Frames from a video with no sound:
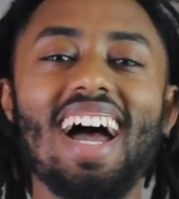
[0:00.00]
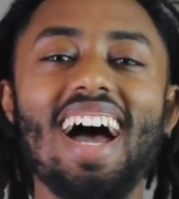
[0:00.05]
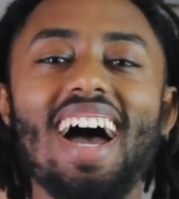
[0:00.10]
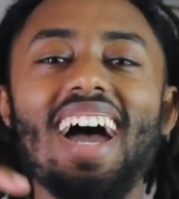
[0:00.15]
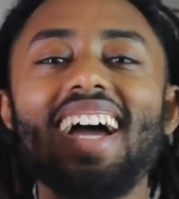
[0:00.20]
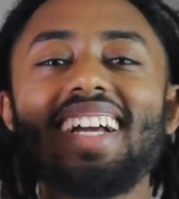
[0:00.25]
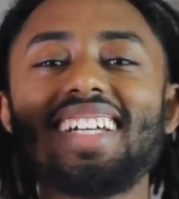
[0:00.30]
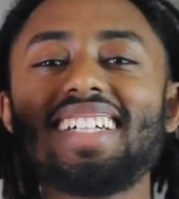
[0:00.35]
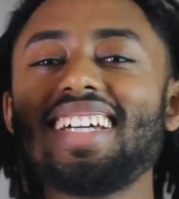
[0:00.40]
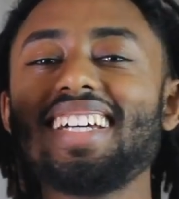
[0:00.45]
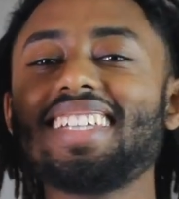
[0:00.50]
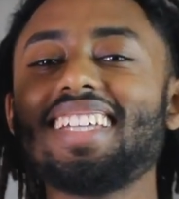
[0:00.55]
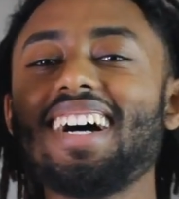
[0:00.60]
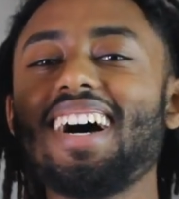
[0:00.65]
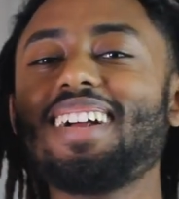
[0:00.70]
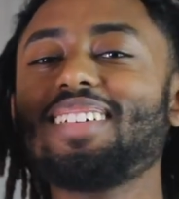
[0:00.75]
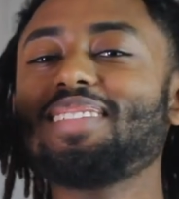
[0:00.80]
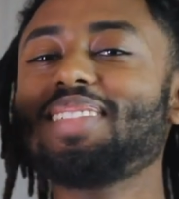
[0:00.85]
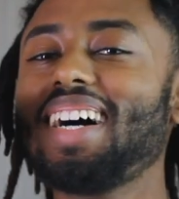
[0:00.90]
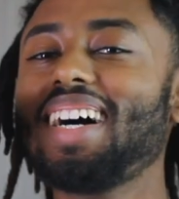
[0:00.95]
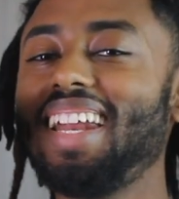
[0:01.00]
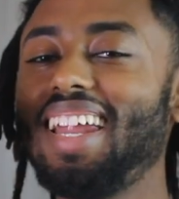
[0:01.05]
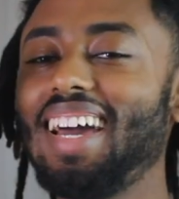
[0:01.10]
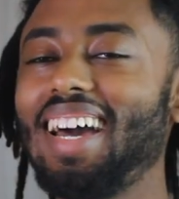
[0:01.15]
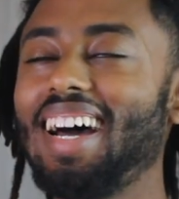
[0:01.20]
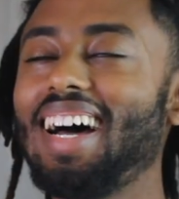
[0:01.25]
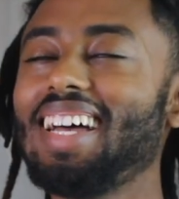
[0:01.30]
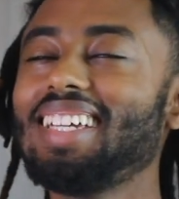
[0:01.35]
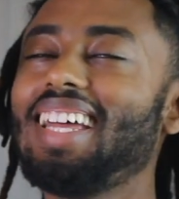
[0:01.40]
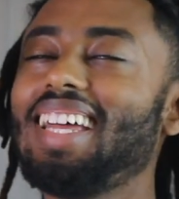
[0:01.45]
I actually thought about
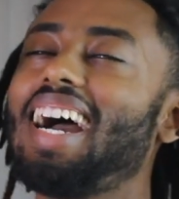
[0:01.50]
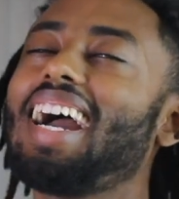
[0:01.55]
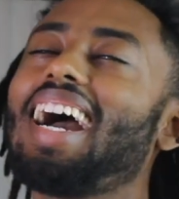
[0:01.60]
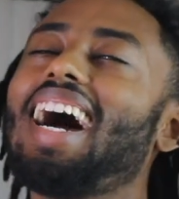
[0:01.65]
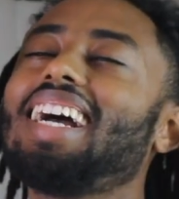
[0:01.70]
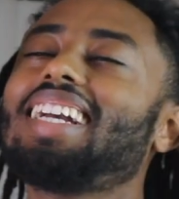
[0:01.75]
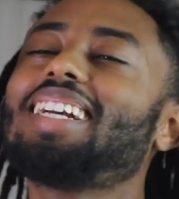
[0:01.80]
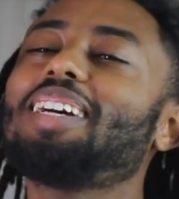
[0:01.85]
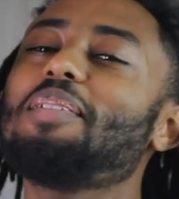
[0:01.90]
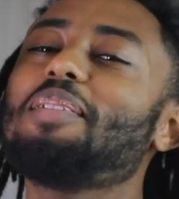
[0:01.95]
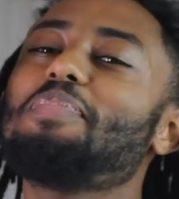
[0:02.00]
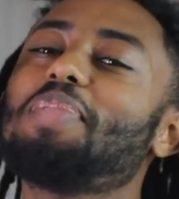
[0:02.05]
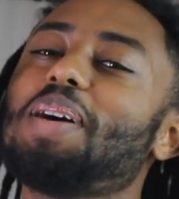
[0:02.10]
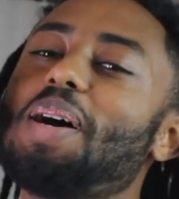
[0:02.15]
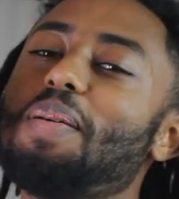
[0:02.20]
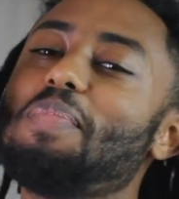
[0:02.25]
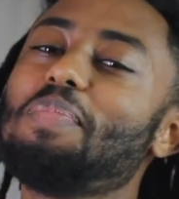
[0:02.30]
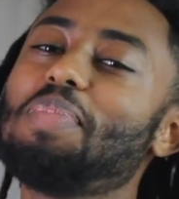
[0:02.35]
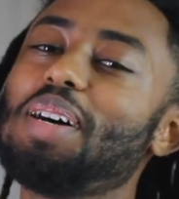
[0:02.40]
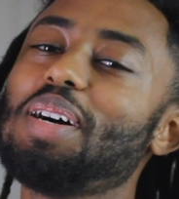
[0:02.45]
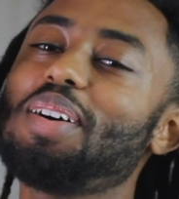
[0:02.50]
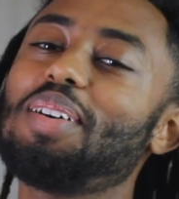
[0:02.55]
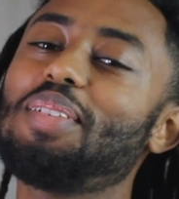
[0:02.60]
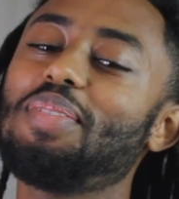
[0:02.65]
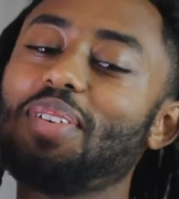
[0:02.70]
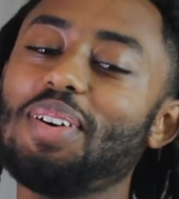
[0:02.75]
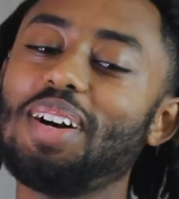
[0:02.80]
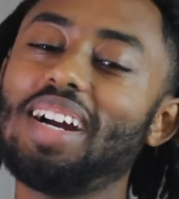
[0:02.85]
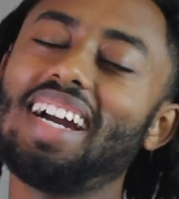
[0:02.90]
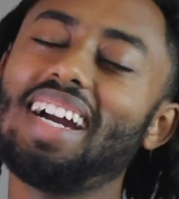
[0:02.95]
that. I was like, I should put big
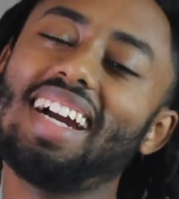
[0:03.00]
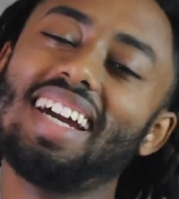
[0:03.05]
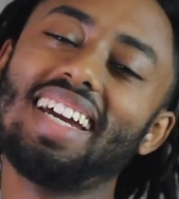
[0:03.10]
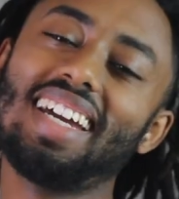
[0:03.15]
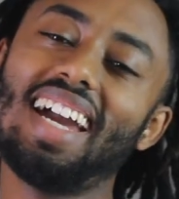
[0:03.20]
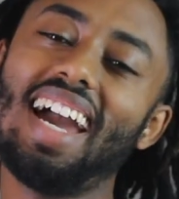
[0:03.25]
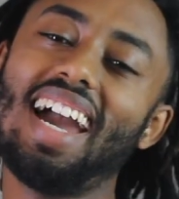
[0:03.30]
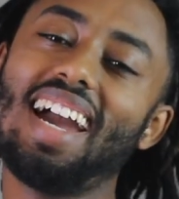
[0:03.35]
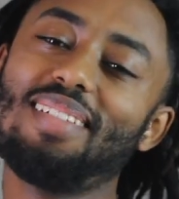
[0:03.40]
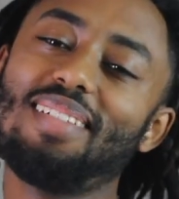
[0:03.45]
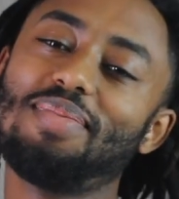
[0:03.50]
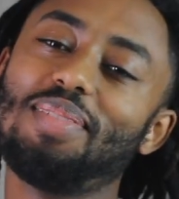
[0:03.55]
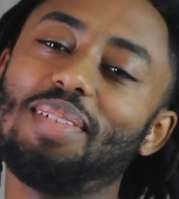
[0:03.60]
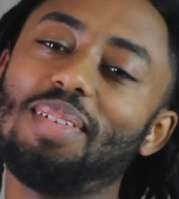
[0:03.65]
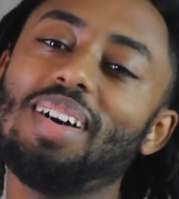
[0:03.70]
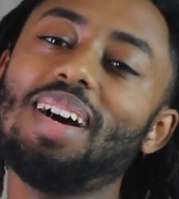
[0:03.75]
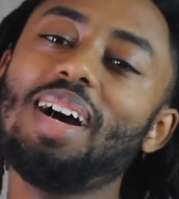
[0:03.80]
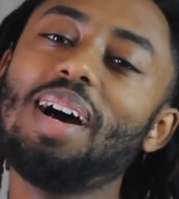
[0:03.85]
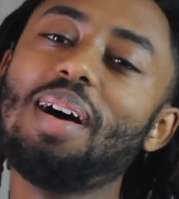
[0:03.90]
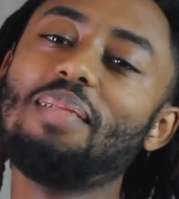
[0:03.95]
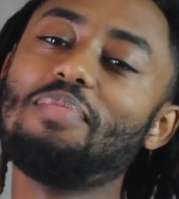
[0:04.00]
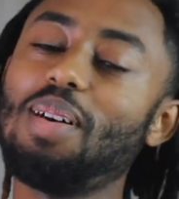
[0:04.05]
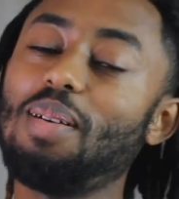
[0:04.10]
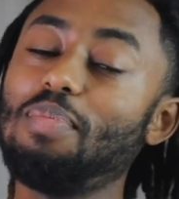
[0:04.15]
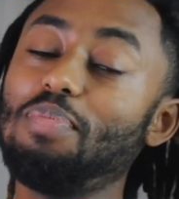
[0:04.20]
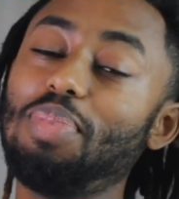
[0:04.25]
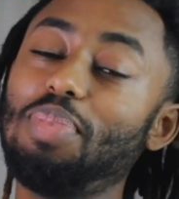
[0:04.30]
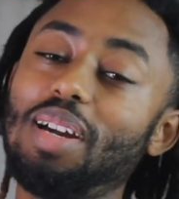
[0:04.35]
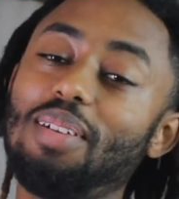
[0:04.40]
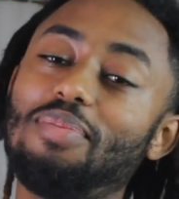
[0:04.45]
forehead gang for
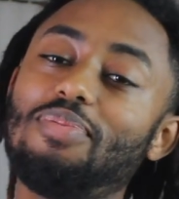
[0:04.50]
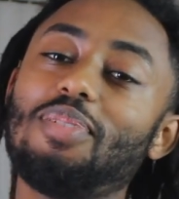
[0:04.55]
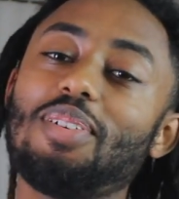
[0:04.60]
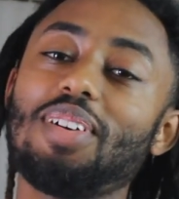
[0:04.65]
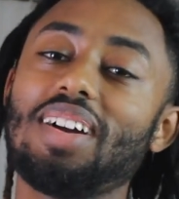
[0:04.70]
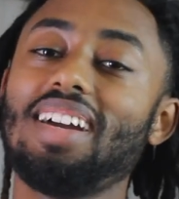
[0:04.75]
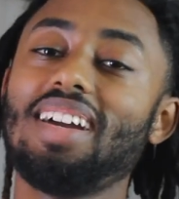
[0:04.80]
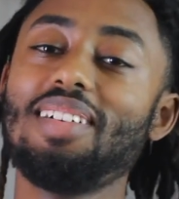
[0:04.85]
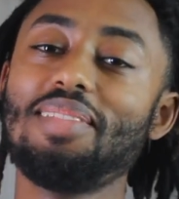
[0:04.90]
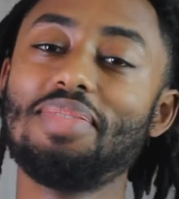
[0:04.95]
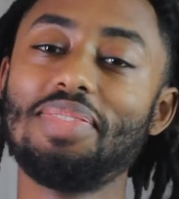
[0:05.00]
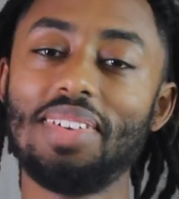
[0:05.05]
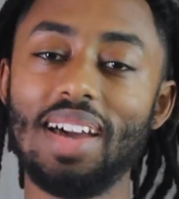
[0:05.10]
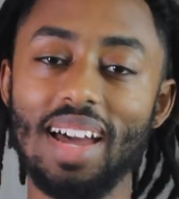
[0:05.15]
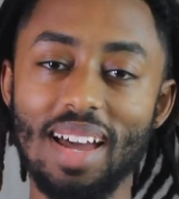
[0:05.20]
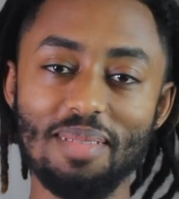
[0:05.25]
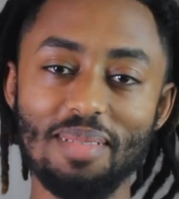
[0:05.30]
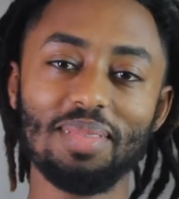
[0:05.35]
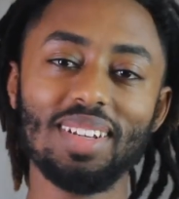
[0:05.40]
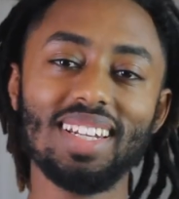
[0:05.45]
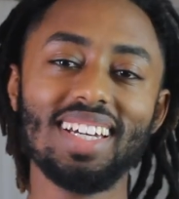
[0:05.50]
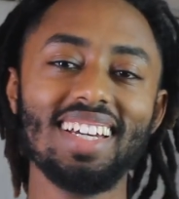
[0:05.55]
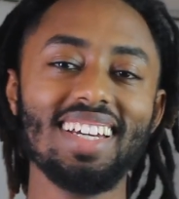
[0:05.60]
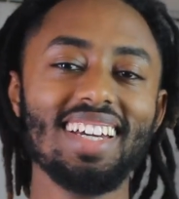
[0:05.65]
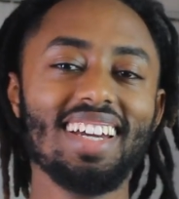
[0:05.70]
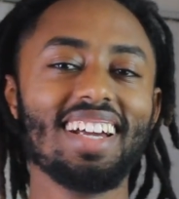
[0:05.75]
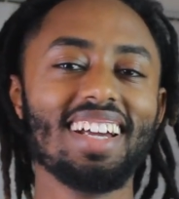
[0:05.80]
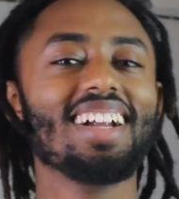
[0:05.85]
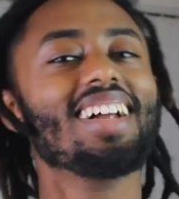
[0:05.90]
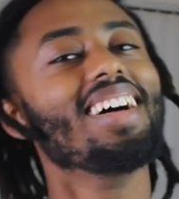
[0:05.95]
my big forehead family,
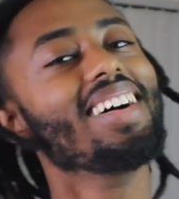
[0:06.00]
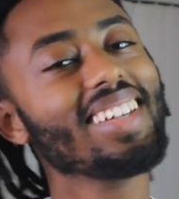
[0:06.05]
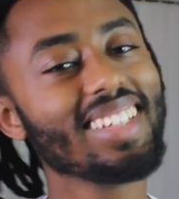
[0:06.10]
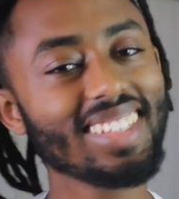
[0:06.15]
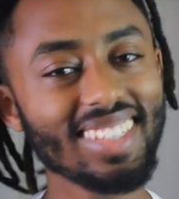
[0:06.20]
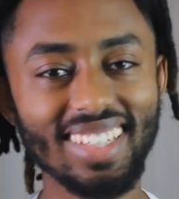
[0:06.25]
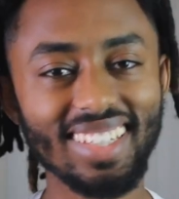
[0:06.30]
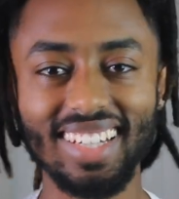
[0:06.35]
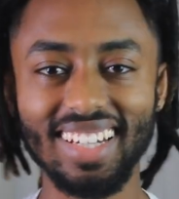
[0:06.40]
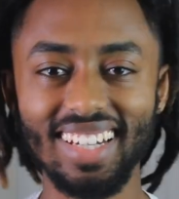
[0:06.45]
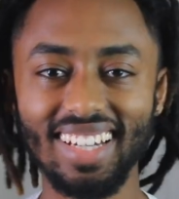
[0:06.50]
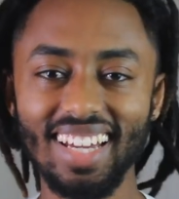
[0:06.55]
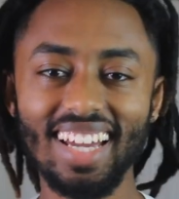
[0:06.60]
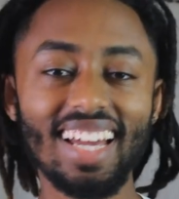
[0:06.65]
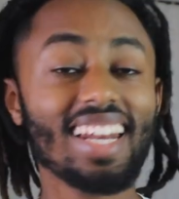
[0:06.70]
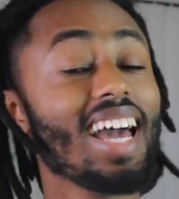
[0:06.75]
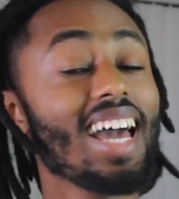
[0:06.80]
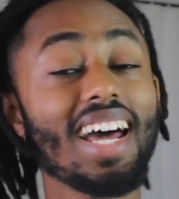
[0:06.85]
you know what I'm saying?